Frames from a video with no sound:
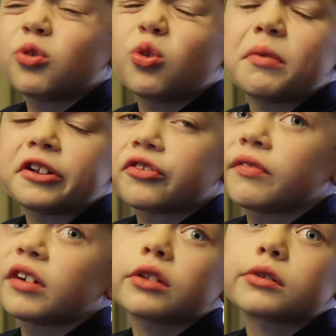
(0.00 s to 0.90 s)
a whole bunch
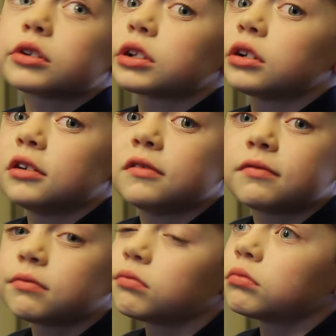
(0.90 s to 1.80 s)
of other stuff.
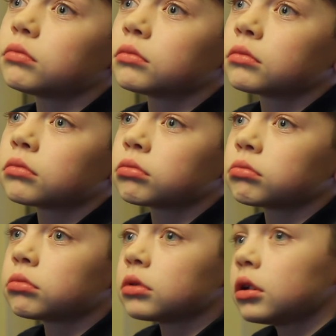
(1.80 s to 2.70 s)
Hmm.